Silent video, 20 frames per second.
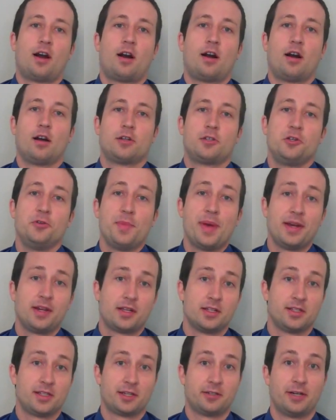are two
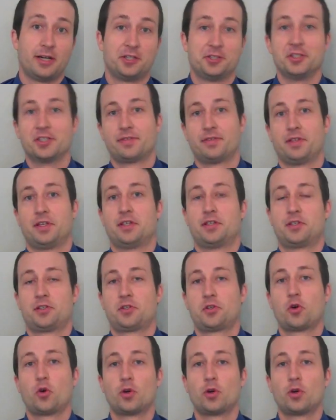main considerations for this,